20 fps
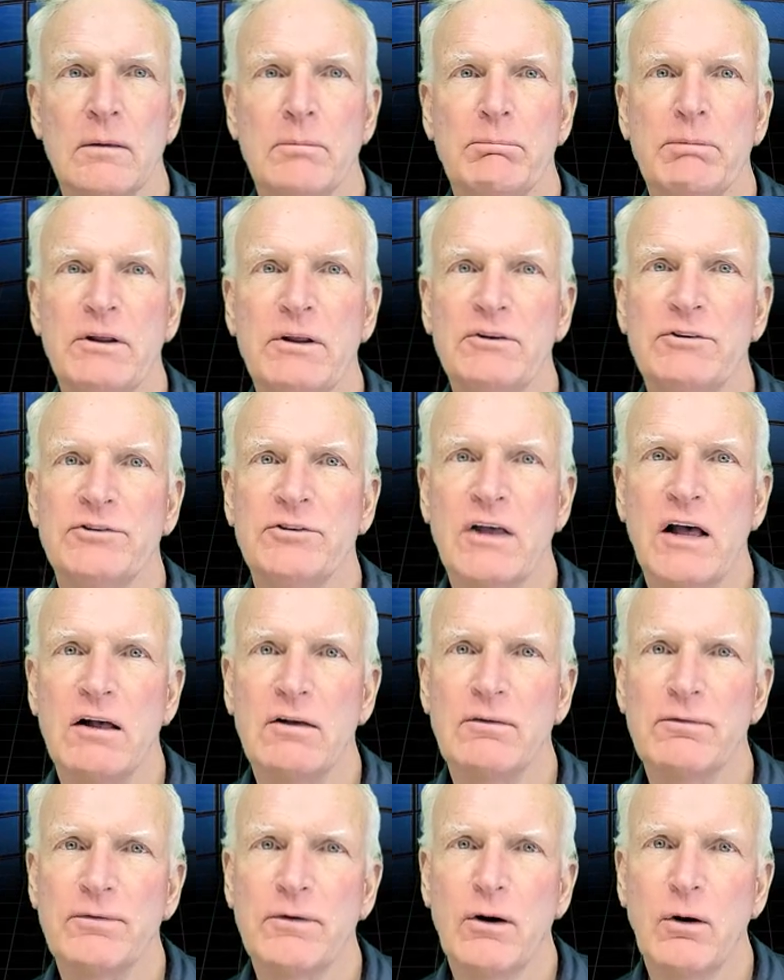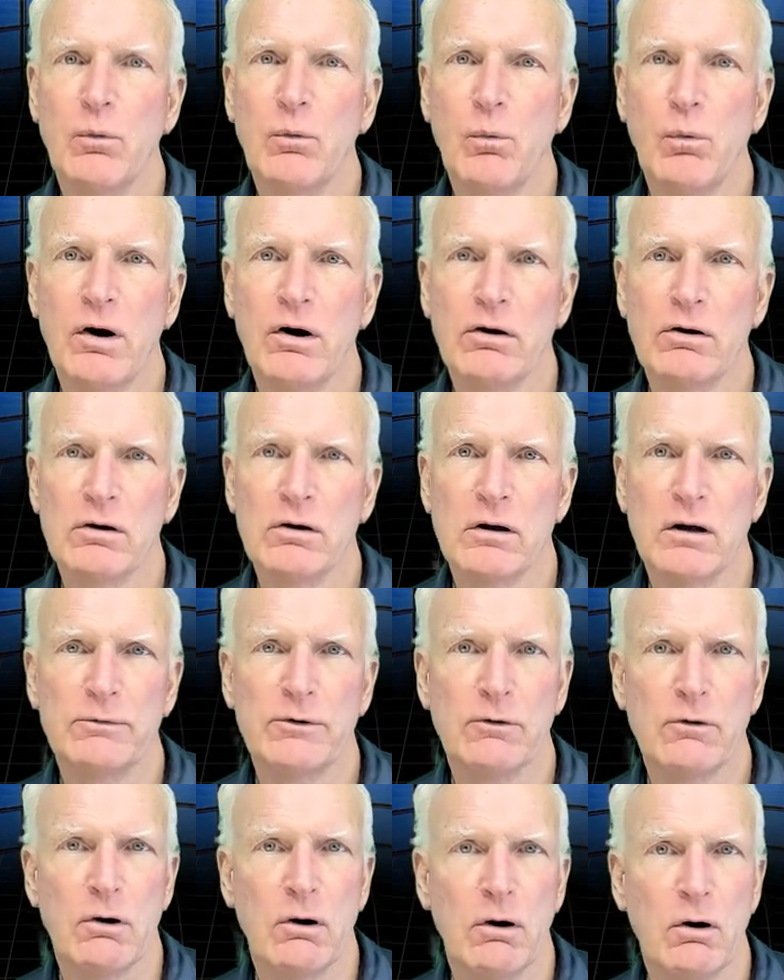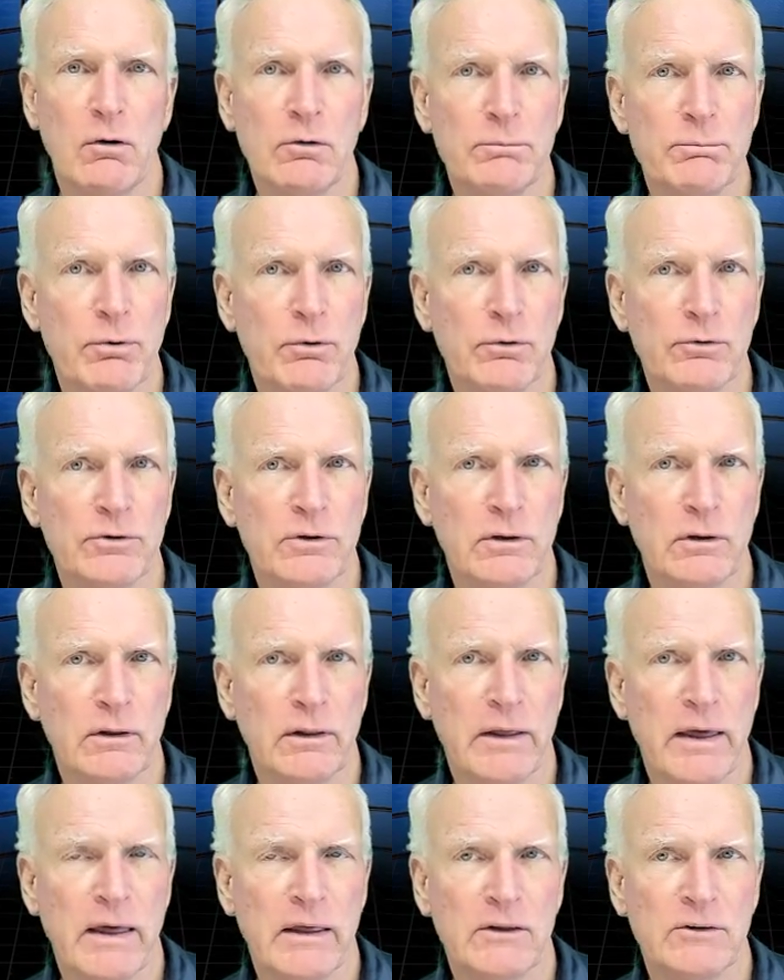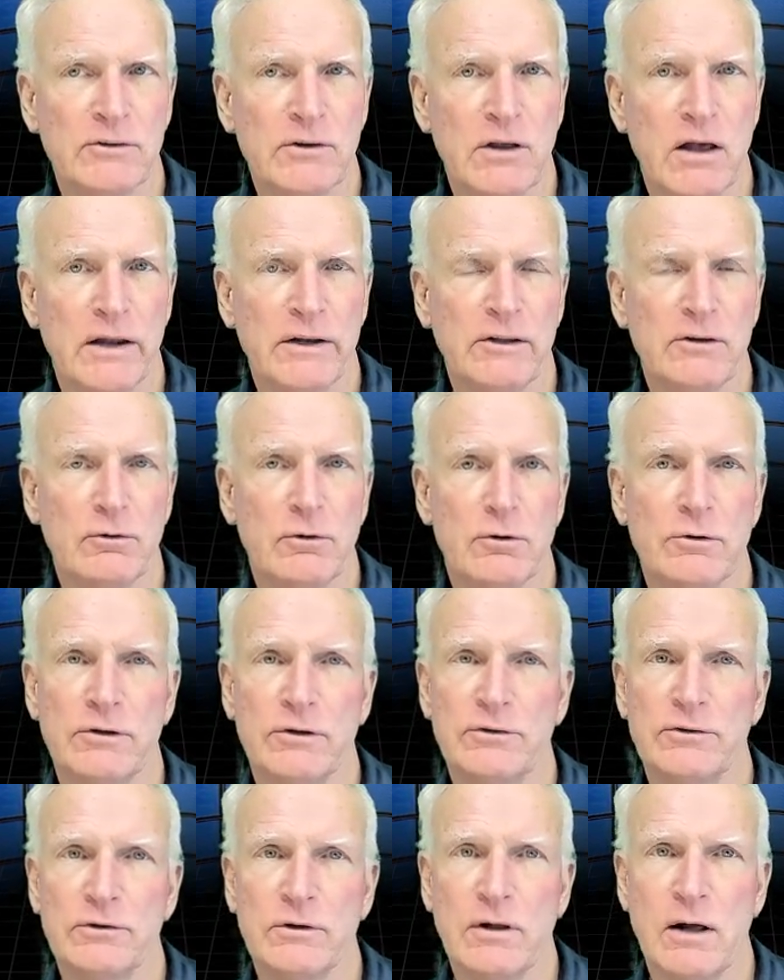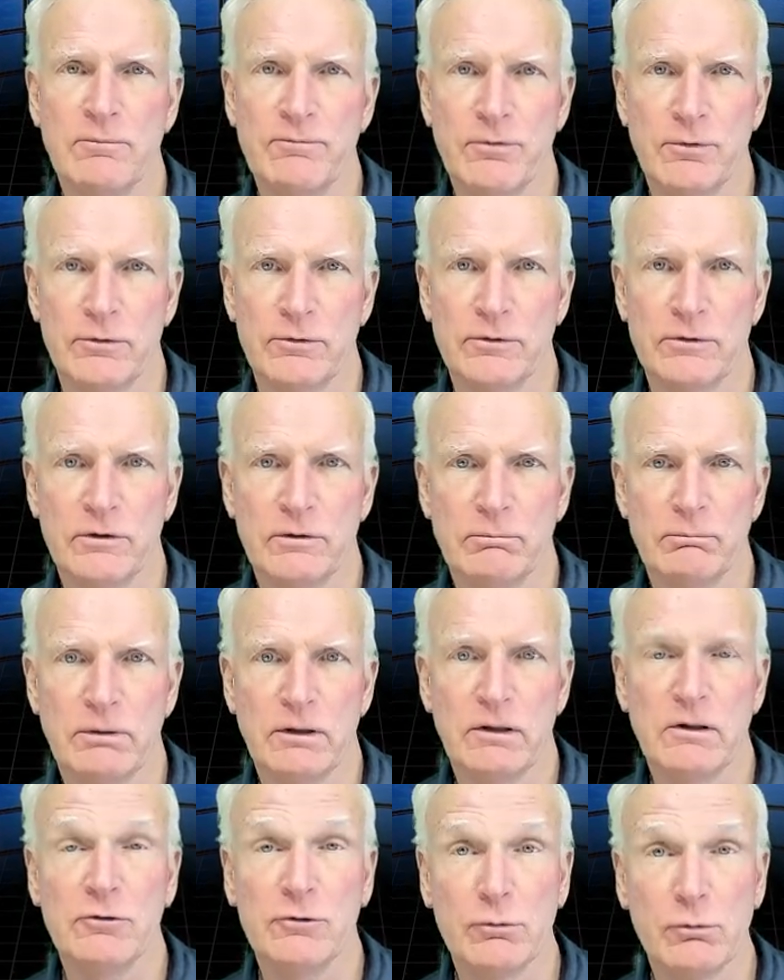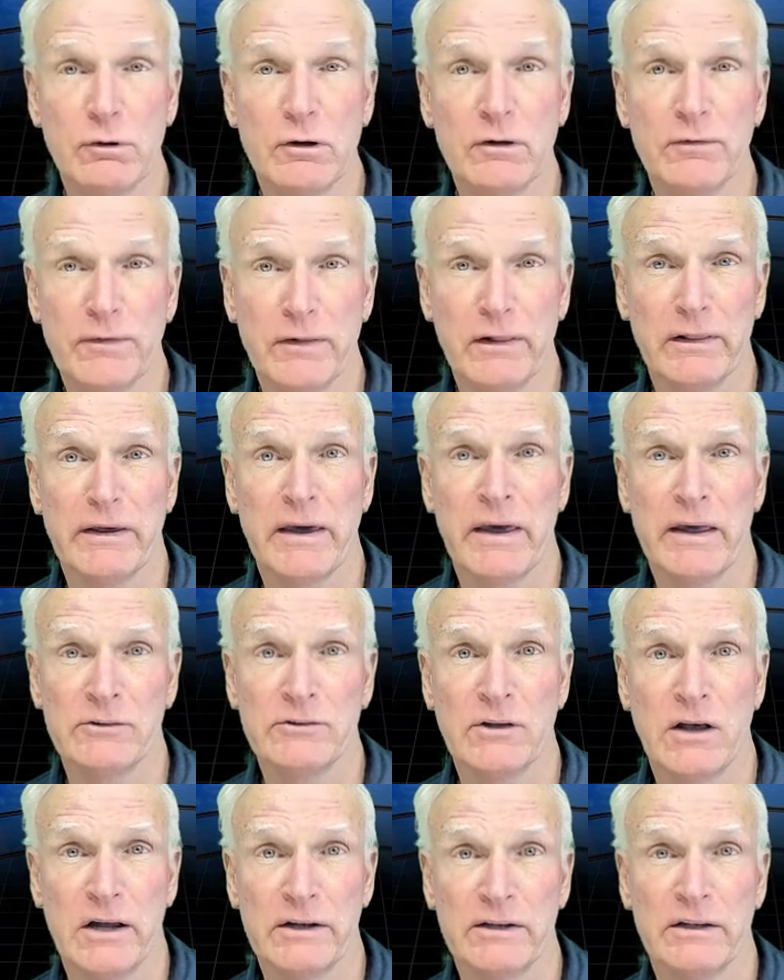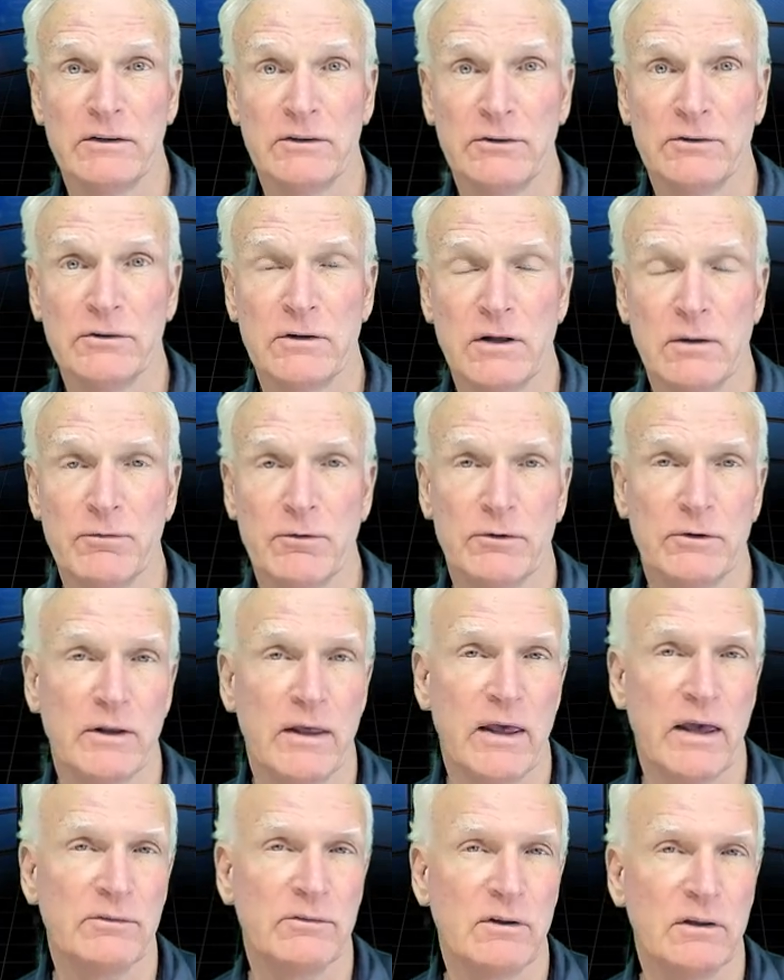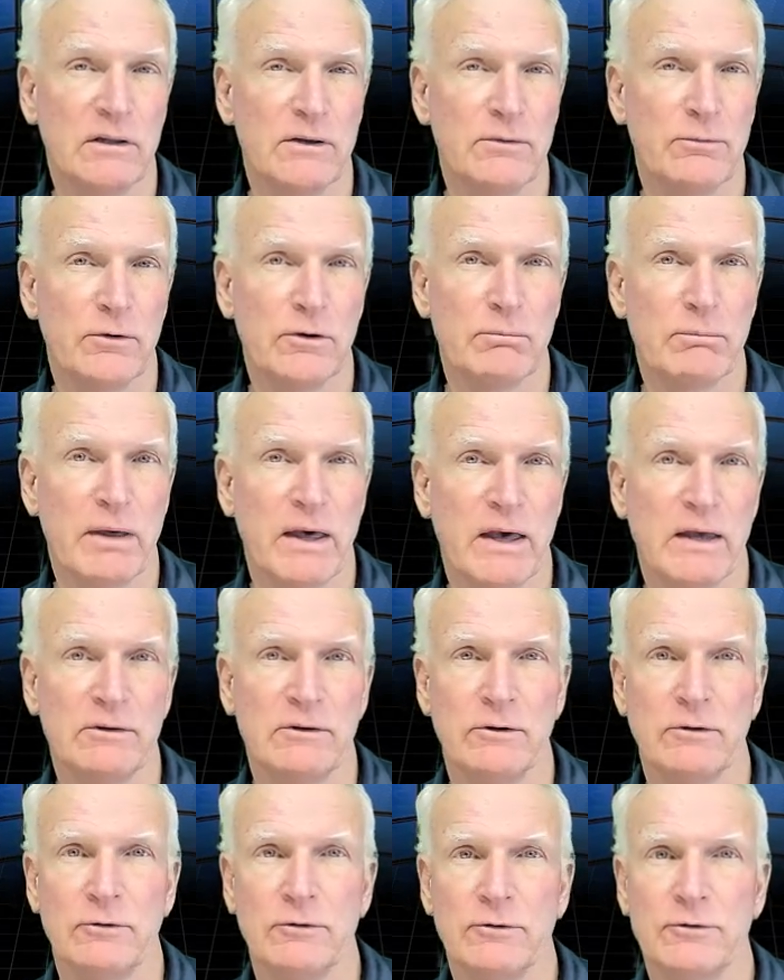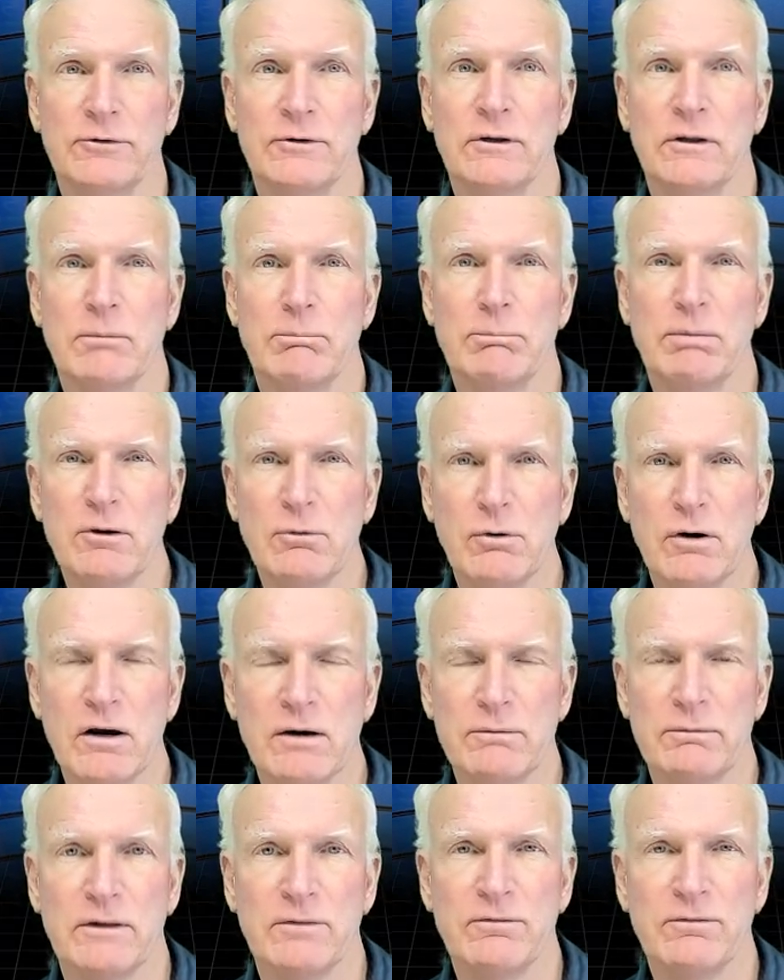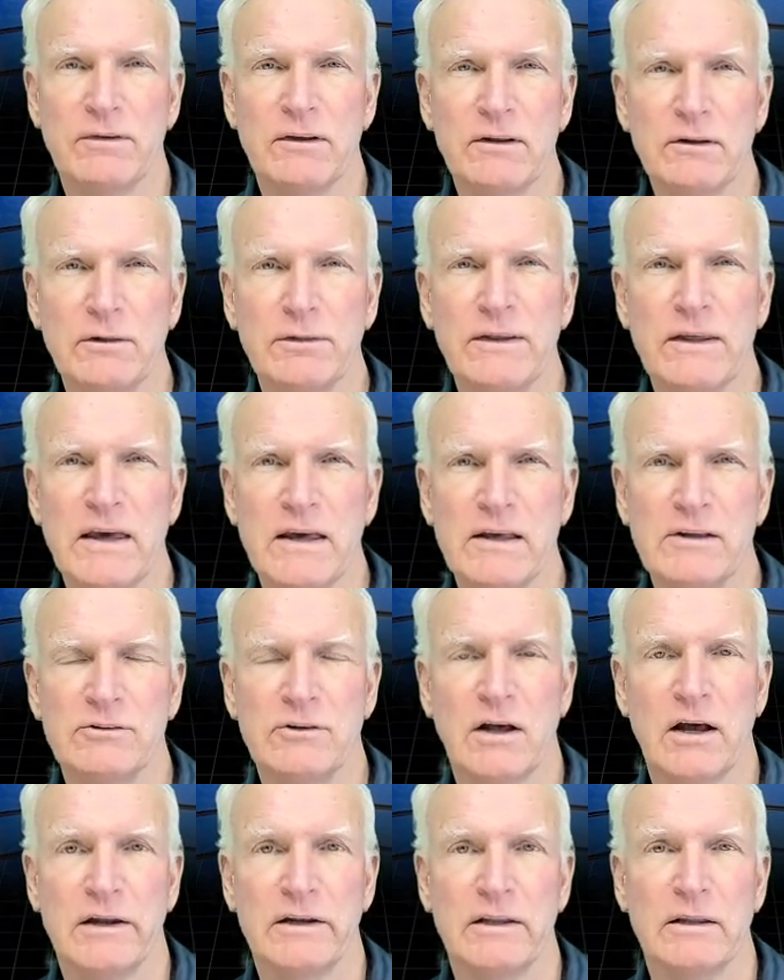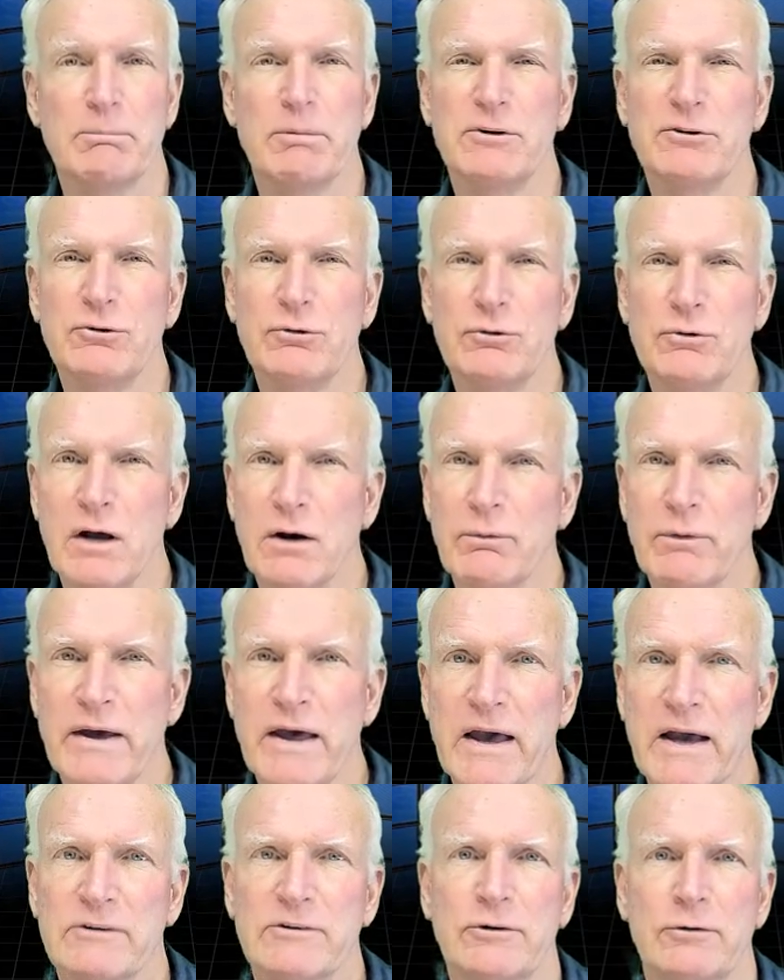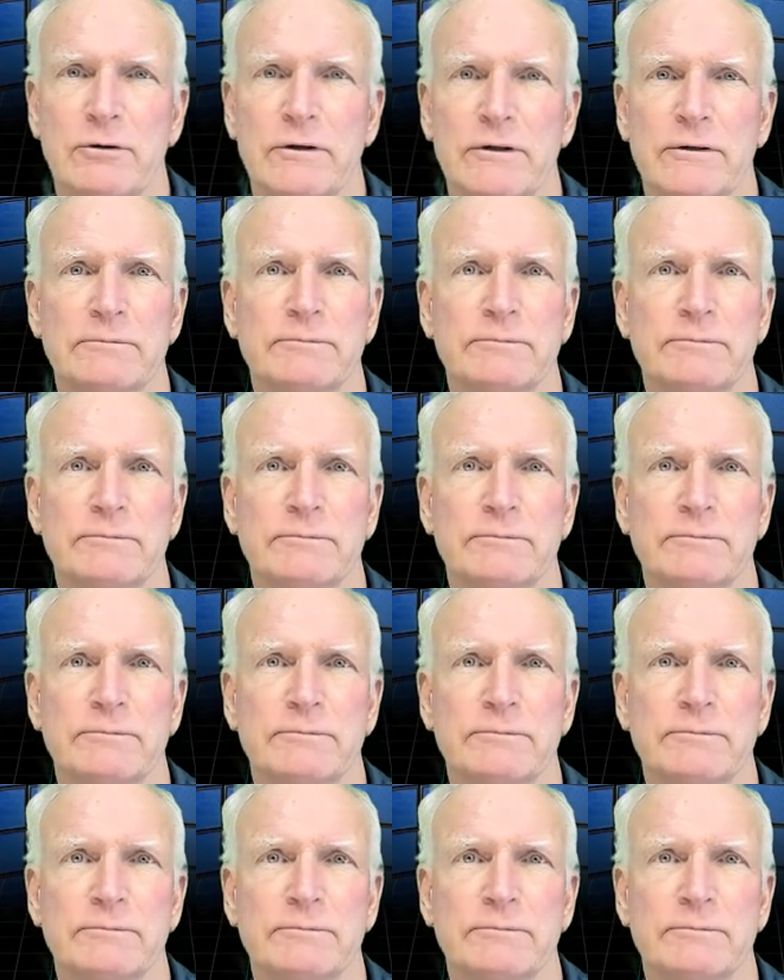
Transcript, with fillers: Be self aware of your own personal anxiety or discomfort because you will feel anxiety and discomfort at delivering bad news. Be aware of it. Feel the anxiety, but do not react to it.